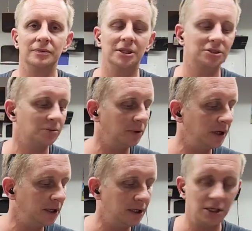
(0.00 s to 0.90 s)
That's the
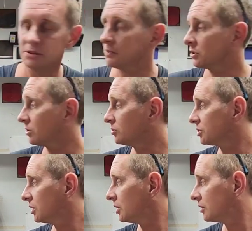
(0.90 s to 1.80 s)
way it is. But
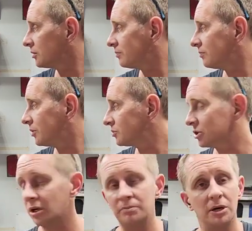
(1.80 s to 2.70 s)
those
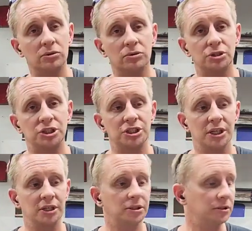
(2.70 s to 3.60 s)
gunmetal are
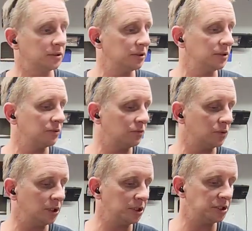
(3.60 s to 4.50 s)
sick.
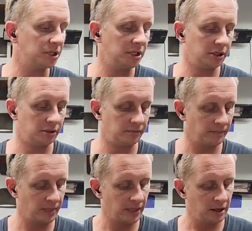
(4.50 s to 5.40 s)
Really sick.
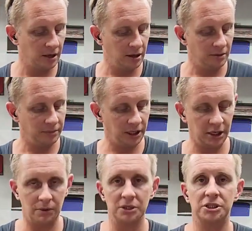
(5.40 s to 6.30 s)
But
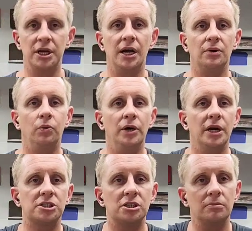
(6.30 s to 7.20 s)
anyways, yeah, we
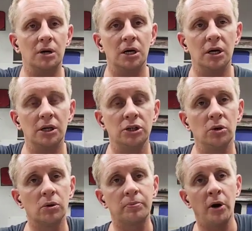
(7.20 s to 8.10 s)
got some
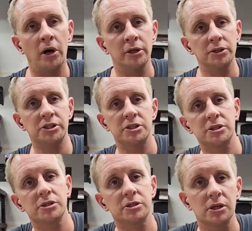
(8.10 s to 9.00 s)
newer
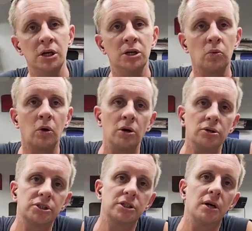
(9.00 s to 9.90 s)
products in the
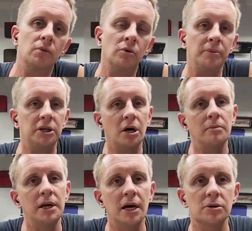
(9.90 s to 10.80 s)
works that will be
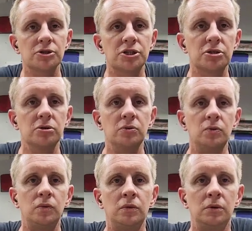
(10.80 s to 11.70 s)
coming out
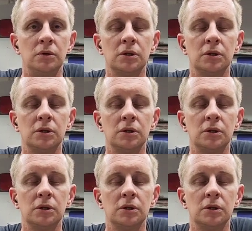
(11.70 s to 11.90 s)
soon.